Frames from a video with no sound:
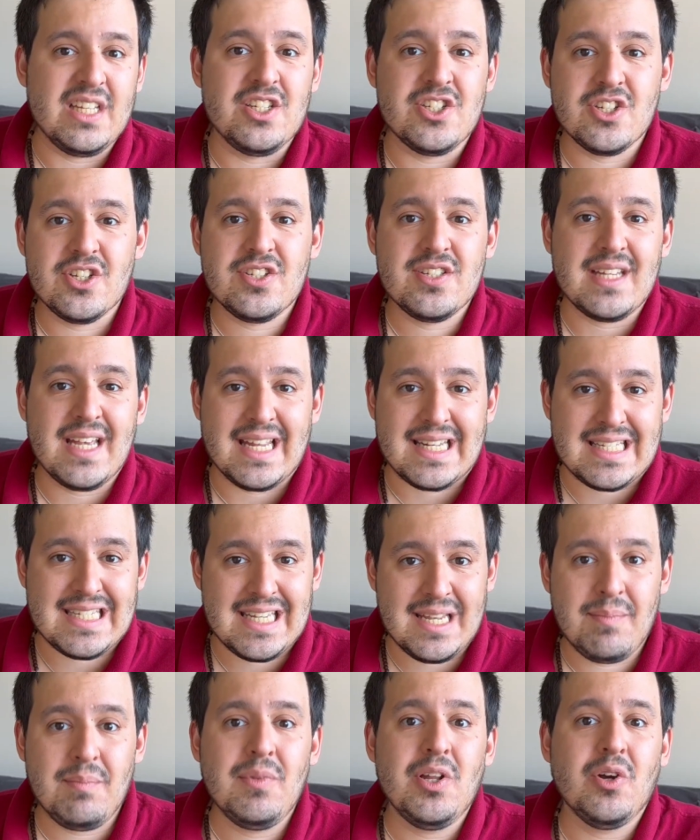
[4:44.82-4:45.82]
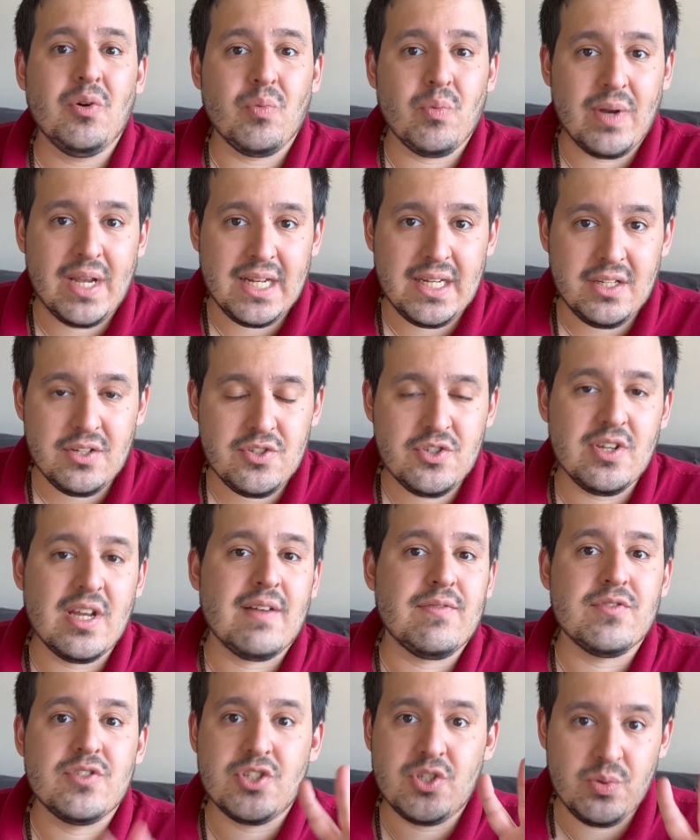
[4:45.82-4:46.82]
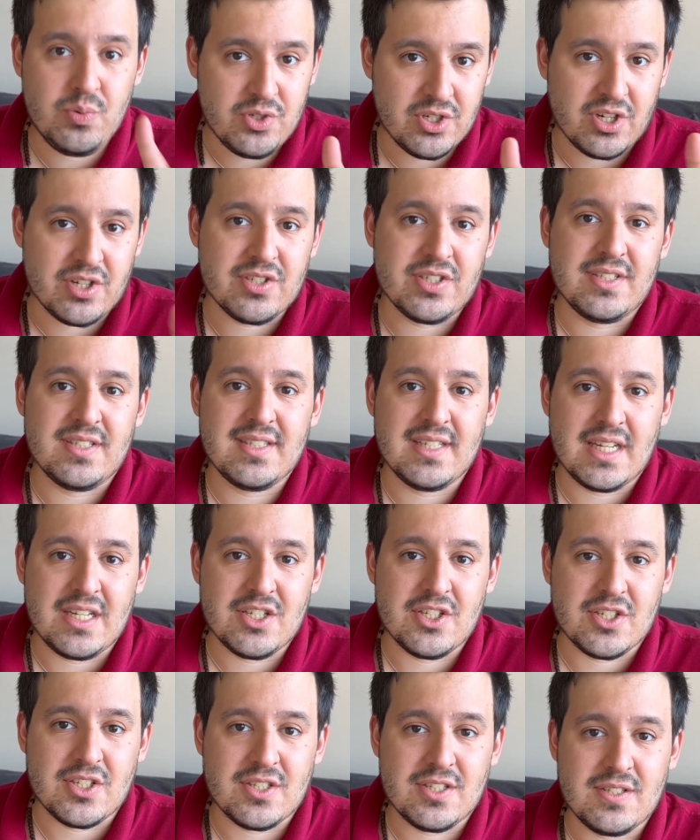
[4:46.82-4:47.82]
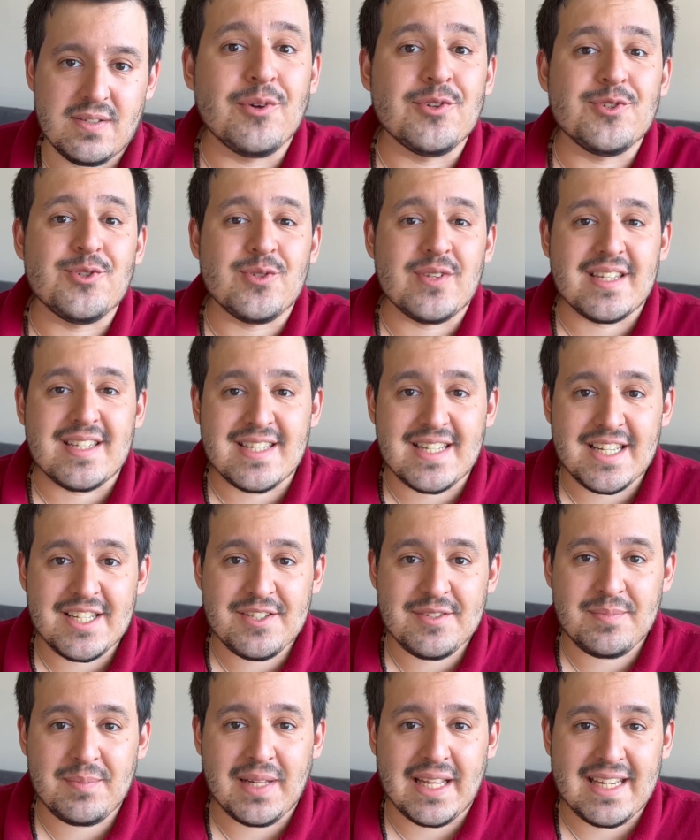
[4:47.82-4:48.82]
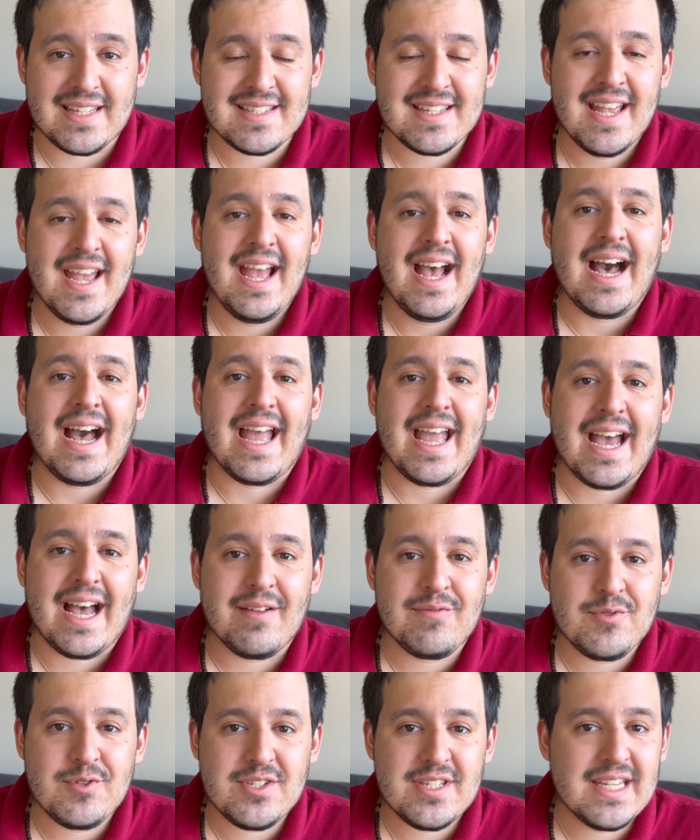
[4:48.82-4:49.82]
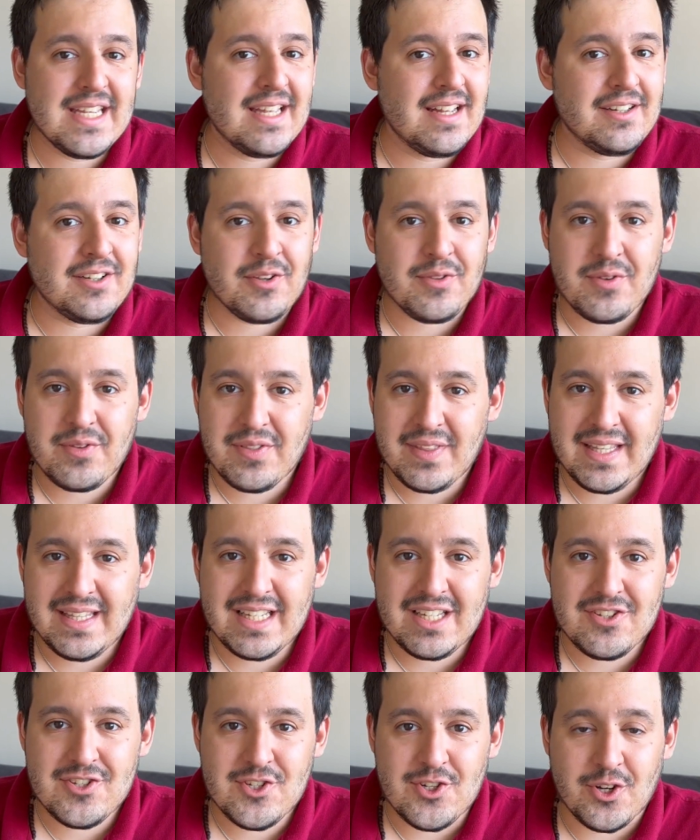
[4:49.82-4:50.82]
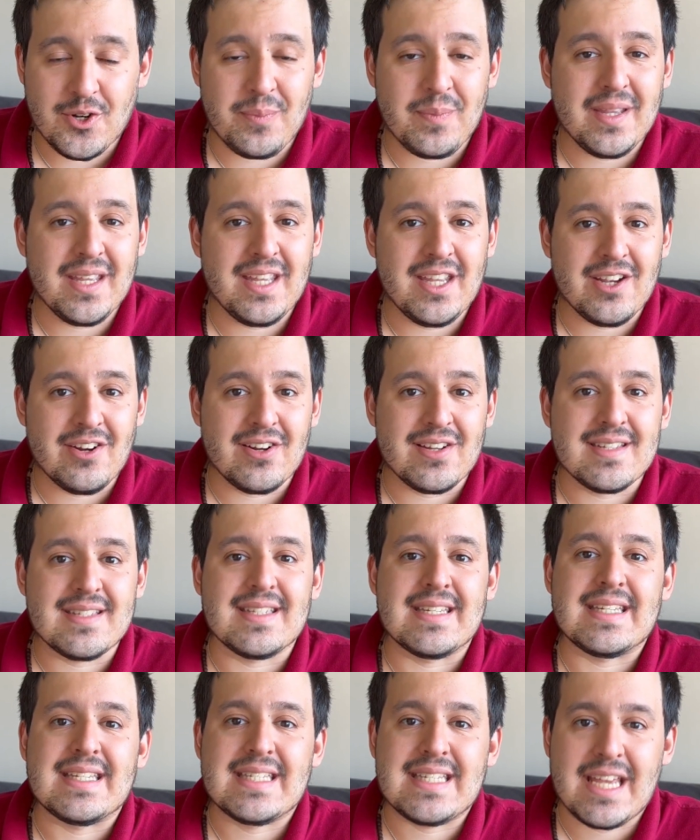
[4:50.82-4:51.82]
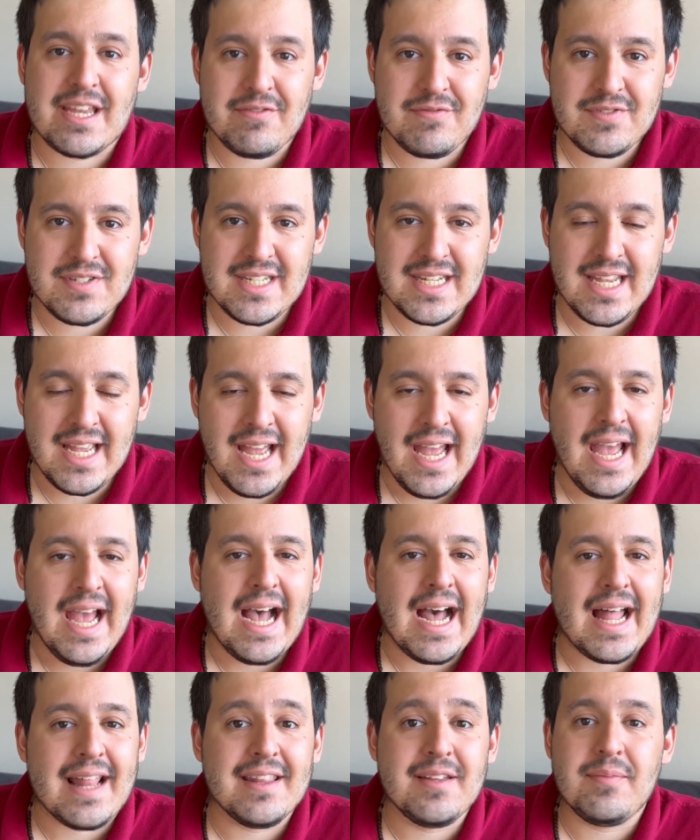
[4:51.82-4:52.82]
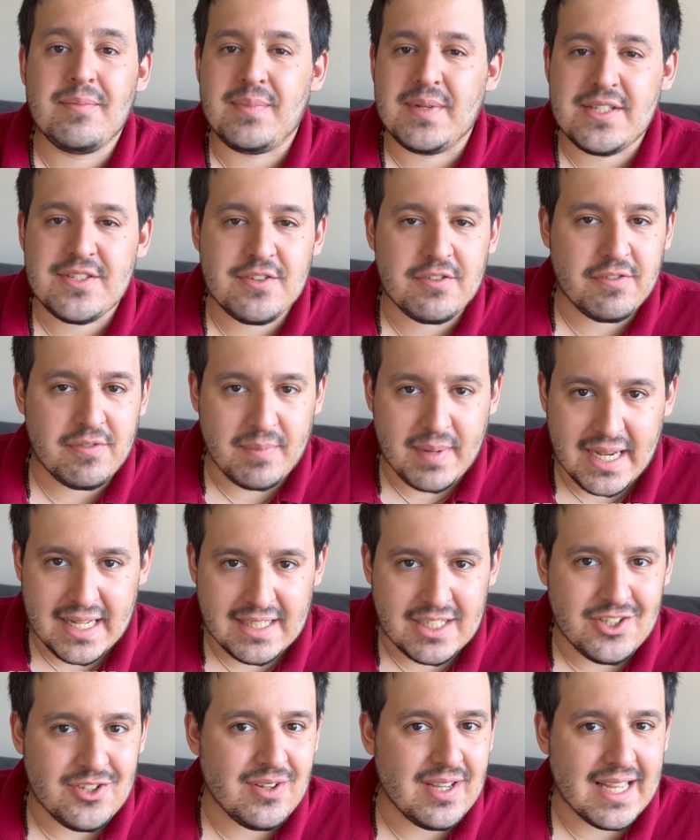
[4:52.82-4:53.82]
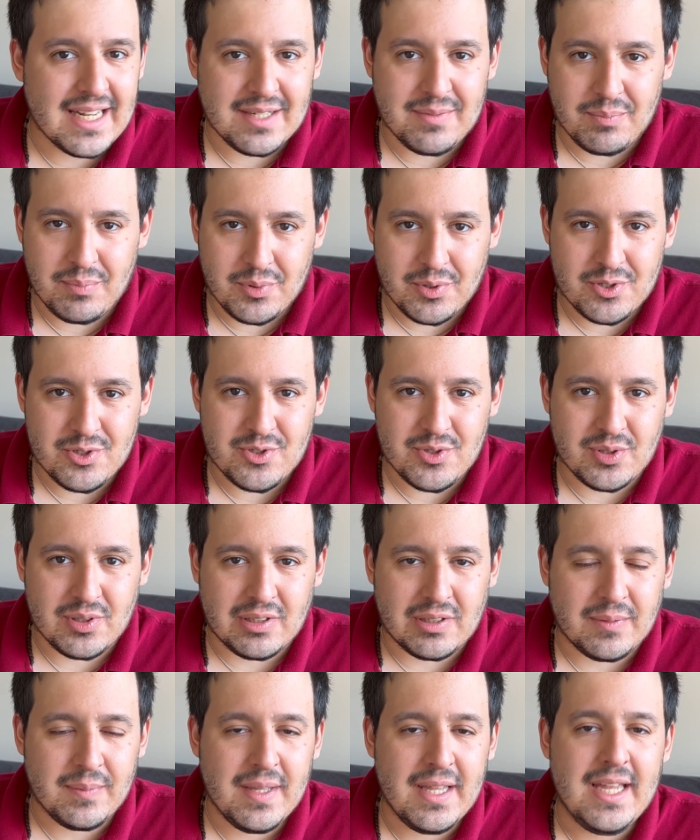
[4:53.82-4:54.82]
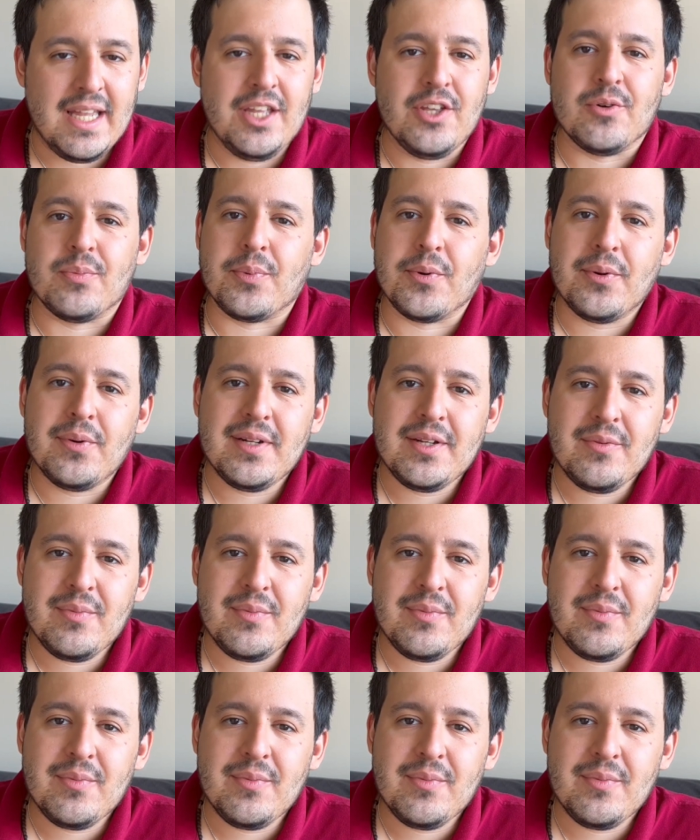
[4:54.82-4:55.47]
in just a 10 block radius, you have 2 charging stations. On to the 6th place, I have to say another thing that struck me here is the safety and the peace of mind that you get in Portugal. You probably